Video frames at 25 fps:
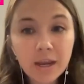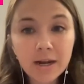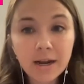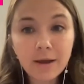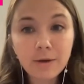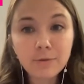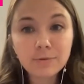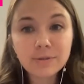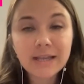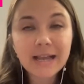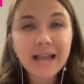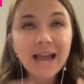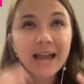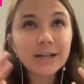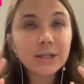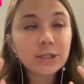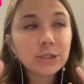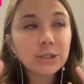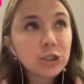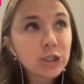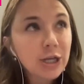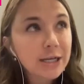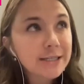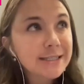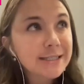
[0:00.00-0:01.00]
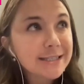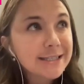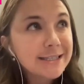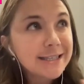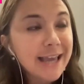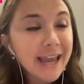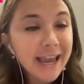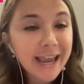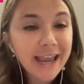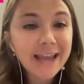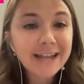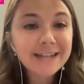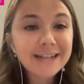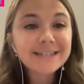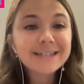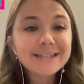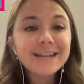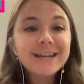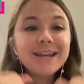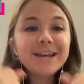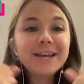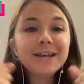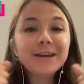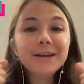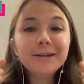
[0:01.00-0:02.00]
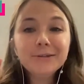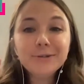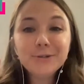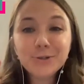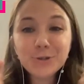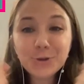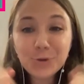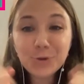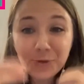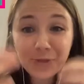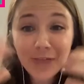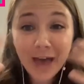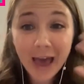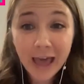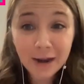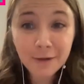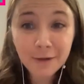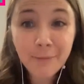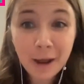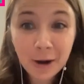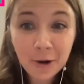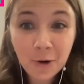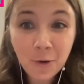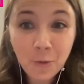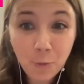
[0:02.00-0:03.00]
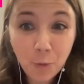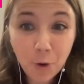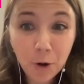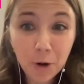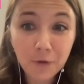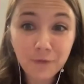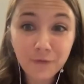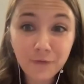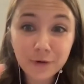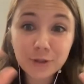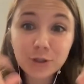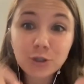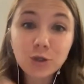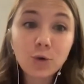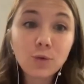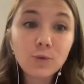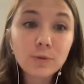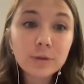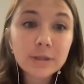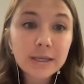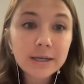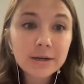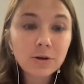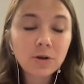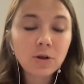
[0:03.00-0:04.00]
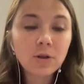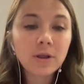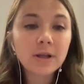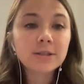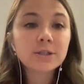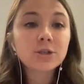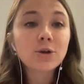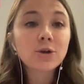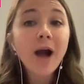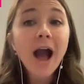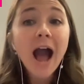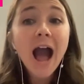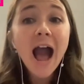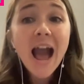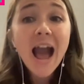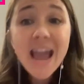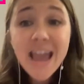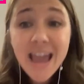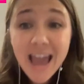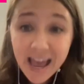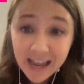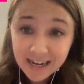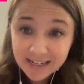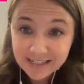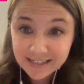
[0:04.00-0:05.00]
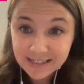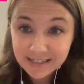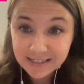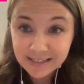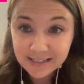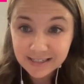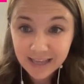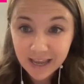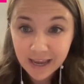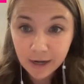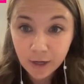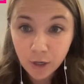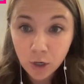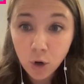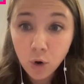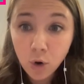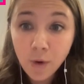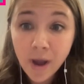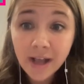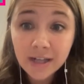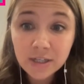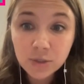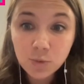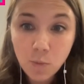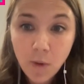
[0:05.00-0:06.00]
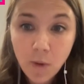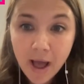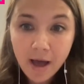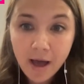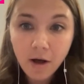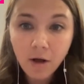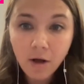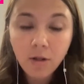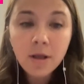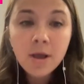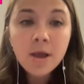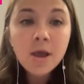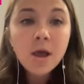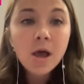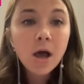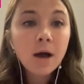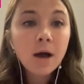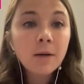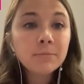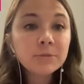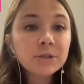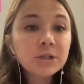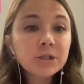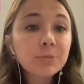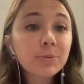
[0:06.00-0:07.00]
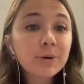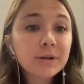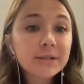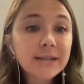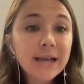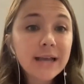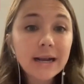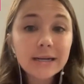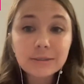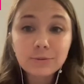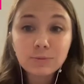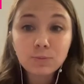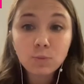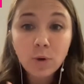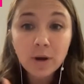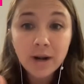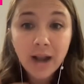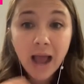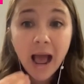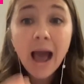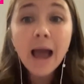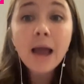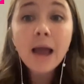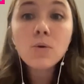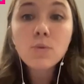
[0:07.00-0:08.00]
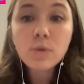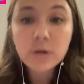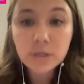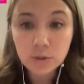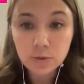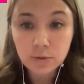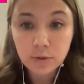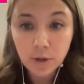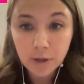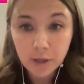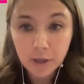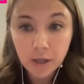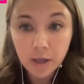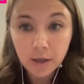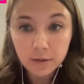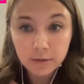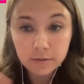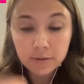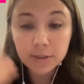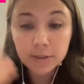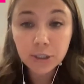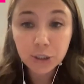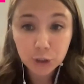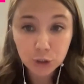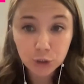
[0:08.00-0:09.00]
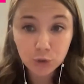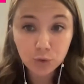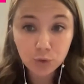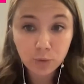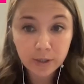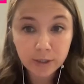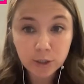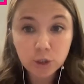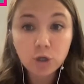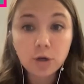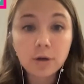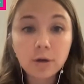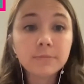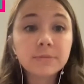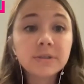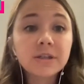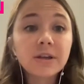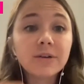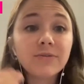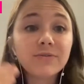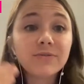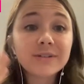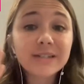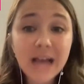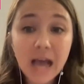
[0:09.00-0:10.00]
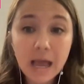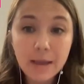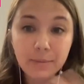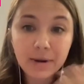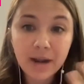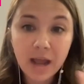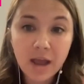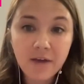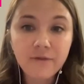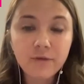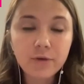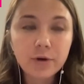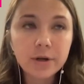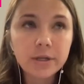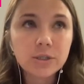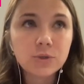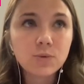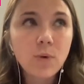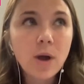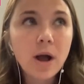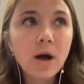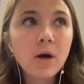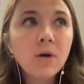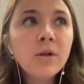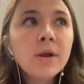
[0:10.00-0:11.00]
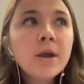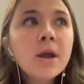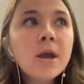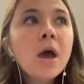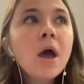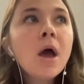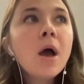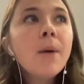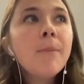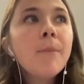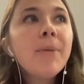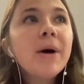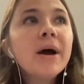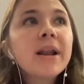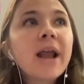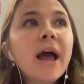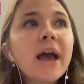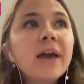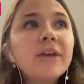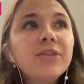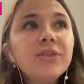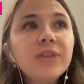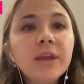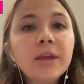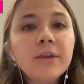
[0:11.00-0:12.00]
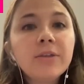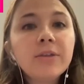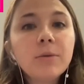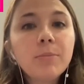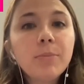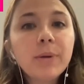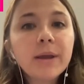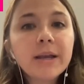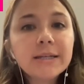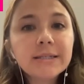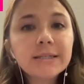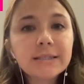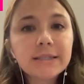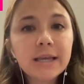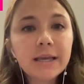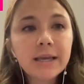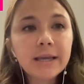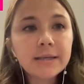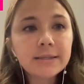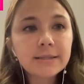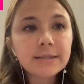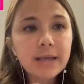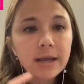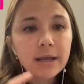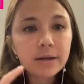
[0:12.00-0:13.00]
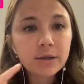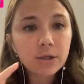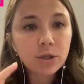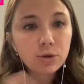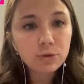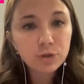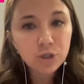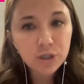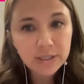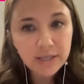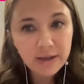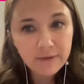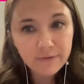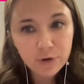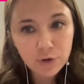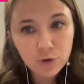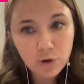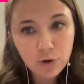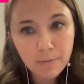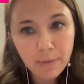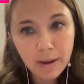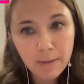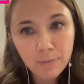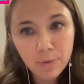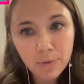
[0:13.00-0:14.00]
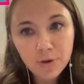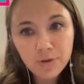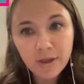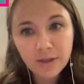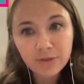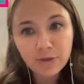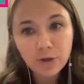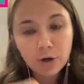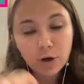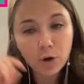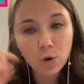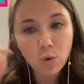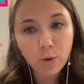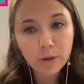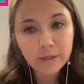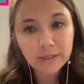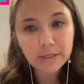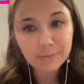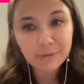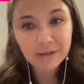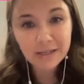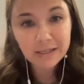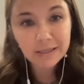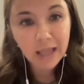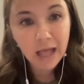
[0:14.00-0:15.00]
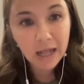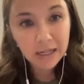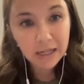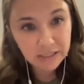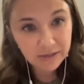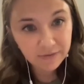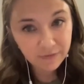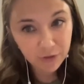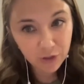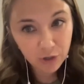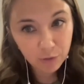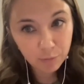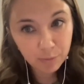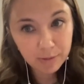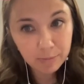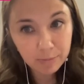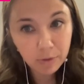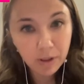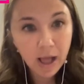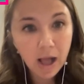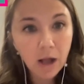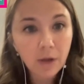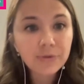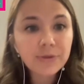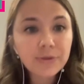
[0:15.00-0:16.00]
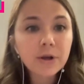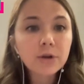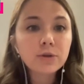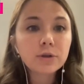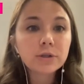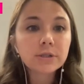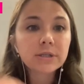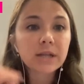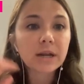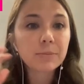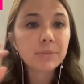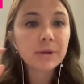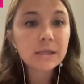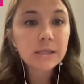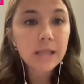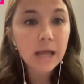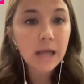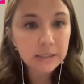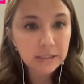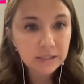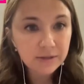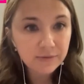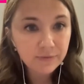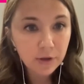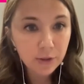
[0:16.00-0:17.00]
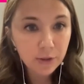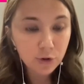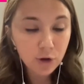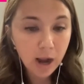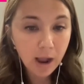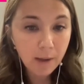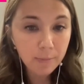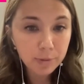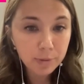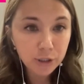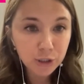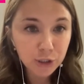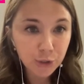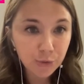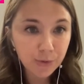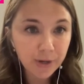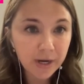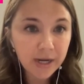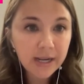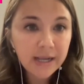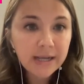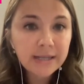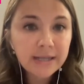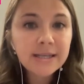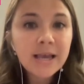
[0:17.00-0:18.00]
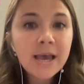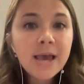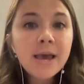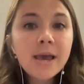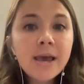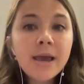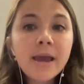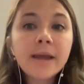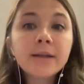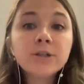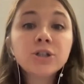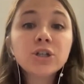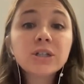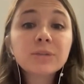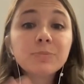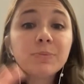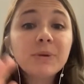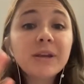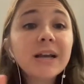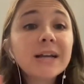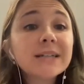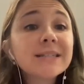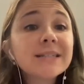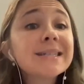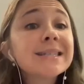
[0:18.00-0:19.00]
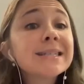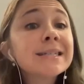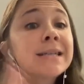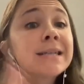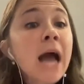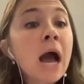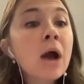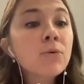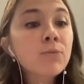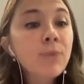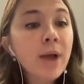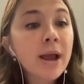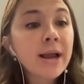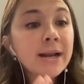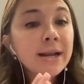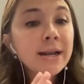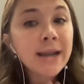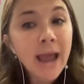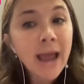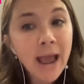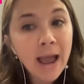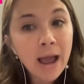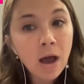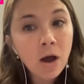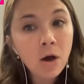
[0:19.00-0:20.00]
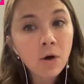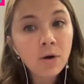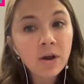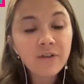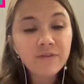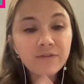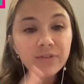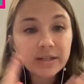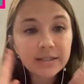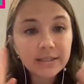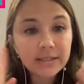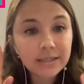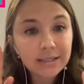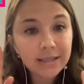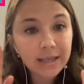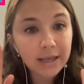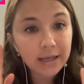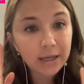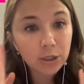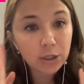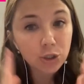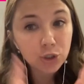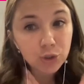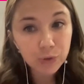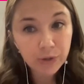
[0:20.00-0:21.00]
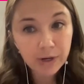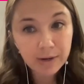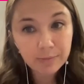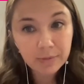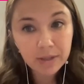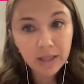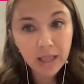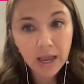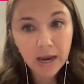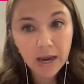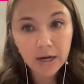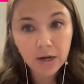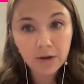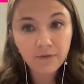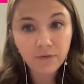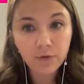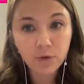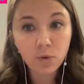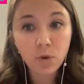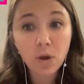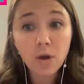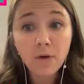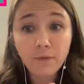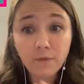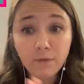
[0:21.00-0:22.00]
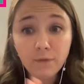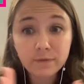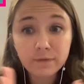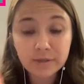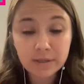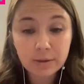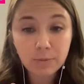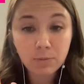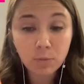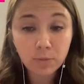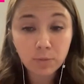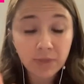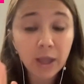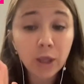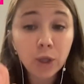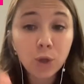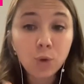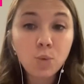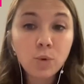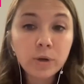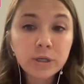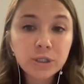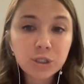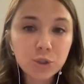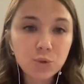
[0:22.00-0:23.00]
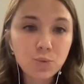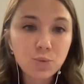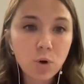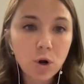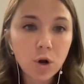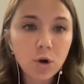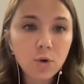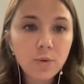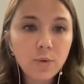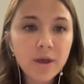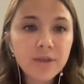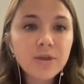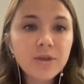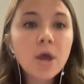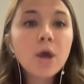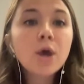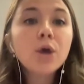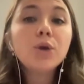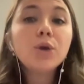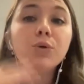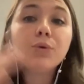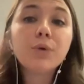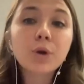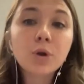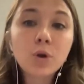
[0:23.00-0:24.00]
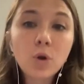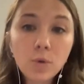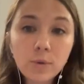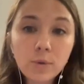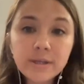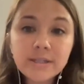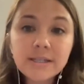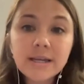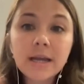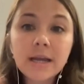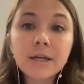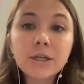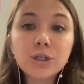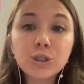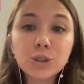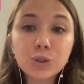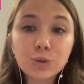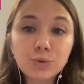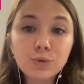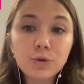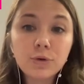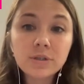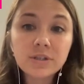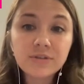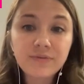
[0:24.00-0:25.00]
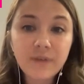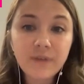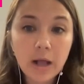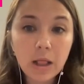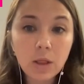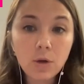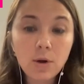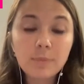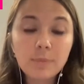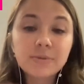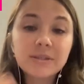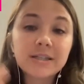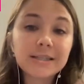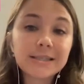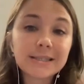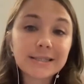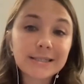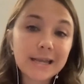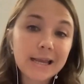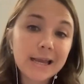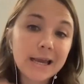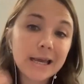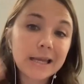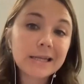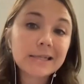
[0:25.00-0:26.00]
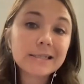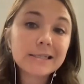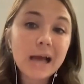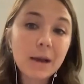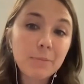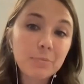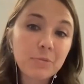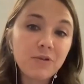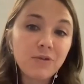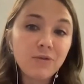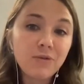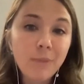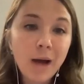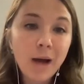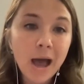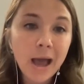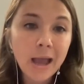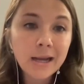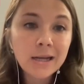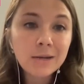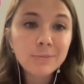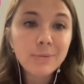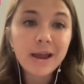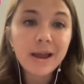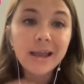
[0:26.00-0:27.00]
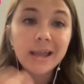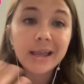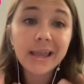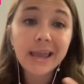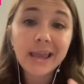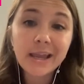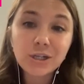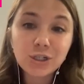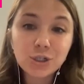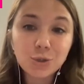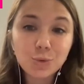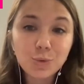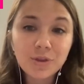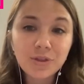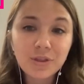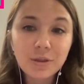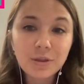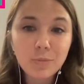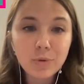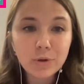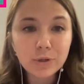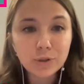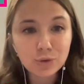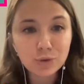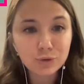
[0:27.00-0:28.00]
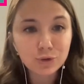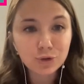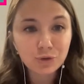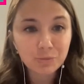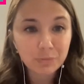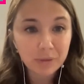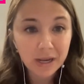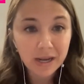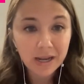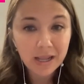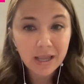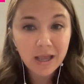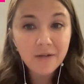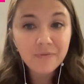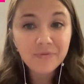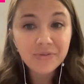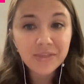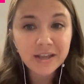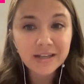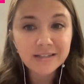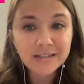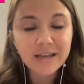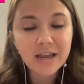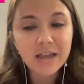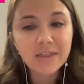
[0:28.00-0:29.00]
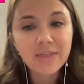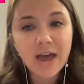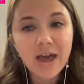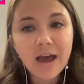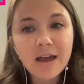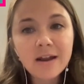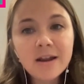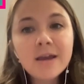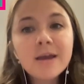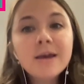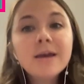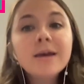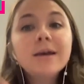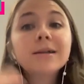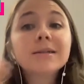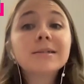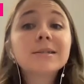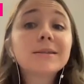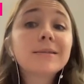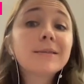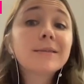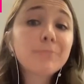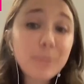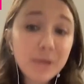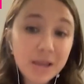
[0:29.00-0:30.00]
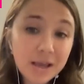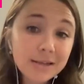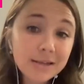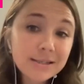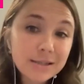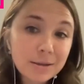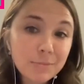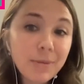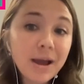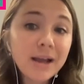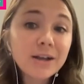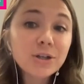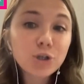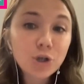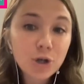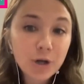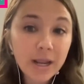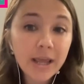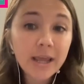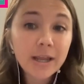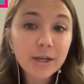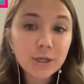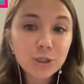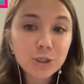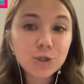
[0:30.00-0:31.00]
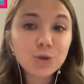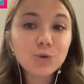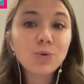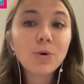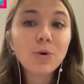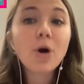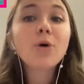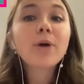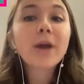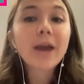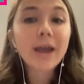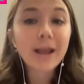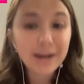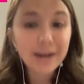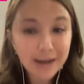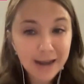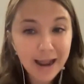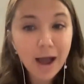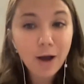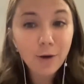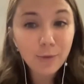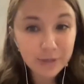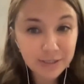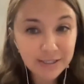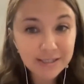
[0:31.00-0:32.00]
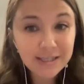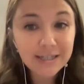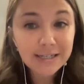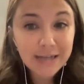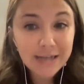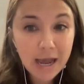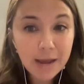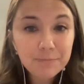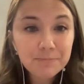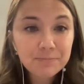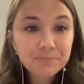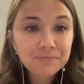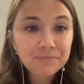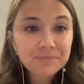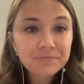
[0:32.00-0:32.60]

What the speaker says: And I was like, I just can't do that amount of work for so little. And so I had to say no as well, to protect what I was looking to do in terms of time and effort as well. But I think the biggest thing is that you just have to remember that there are going to be lots of other people out there. There's going to be lots of other opportunities. And just because it's not right now, if this is like a dream client of some that you want to work with, you can always kind of do those follow-ups and stay kind of top of mind by engaging with them on social media and things like that, because it might turn into, okay, now is the time.